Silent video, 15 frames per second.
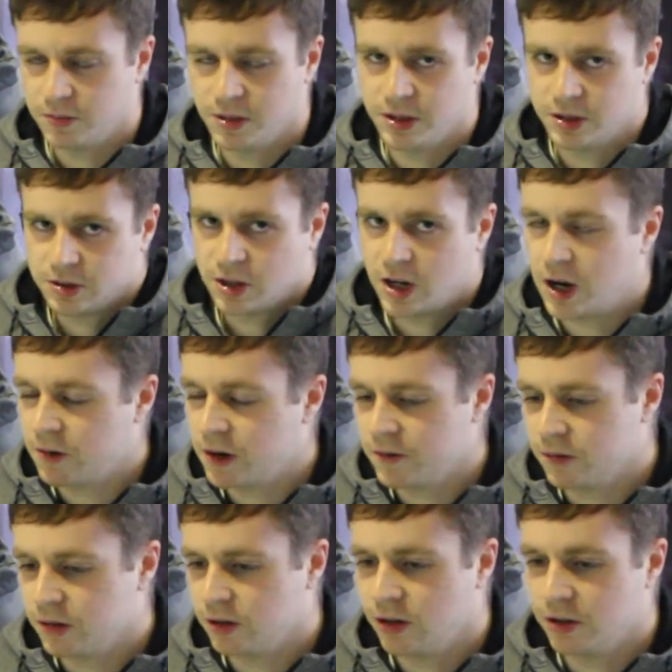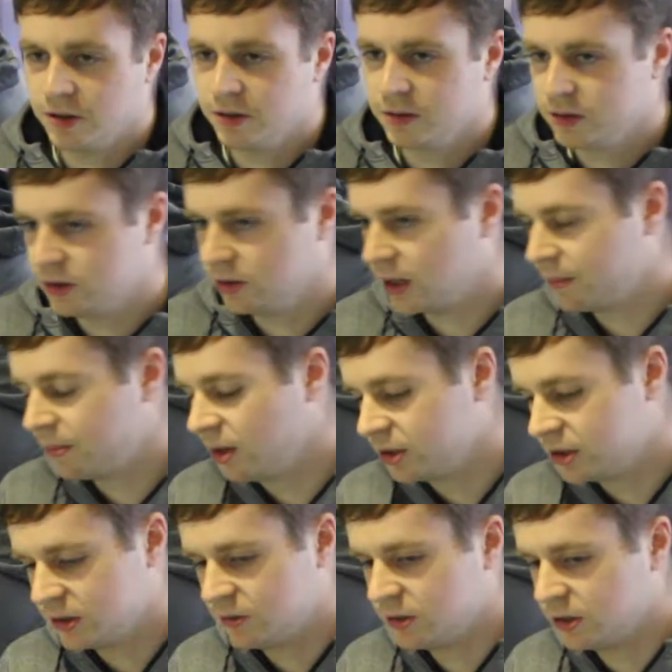minutes or however long till that
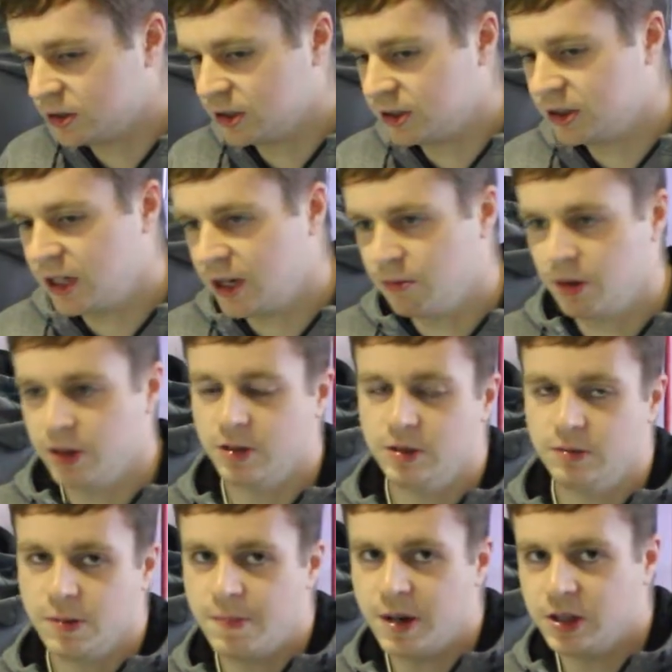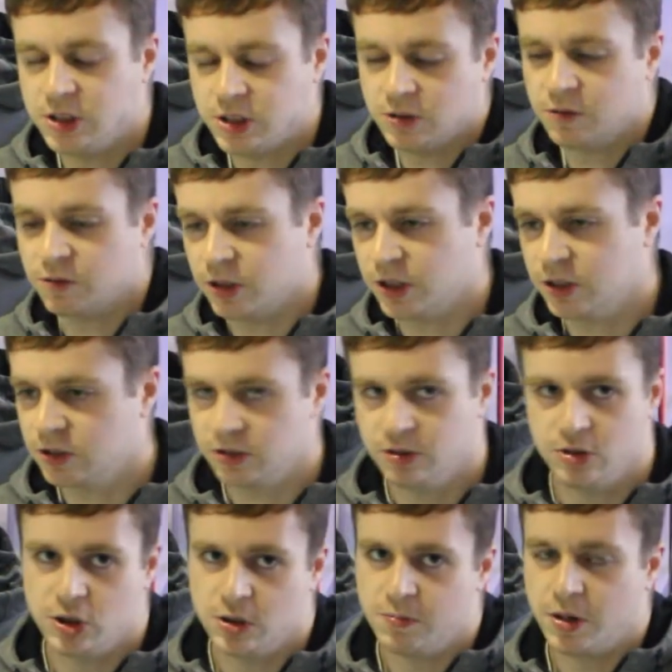person's finished a set. When another bench is free, you're just going
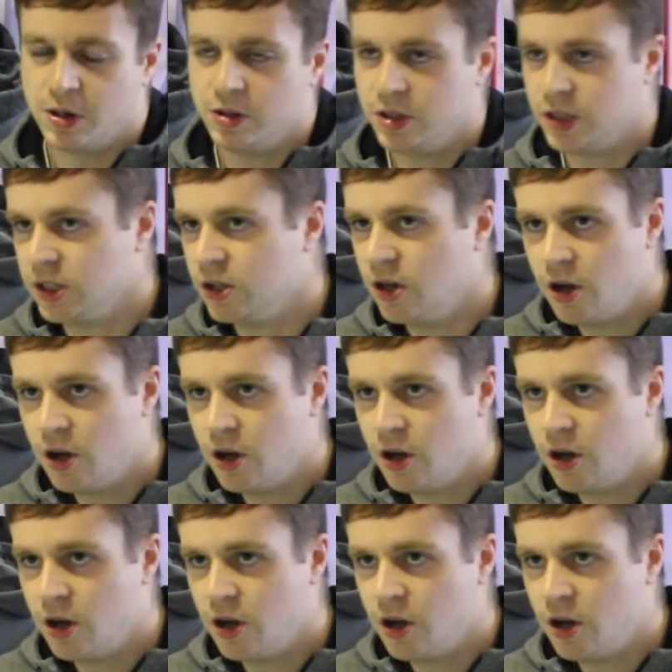to jump on the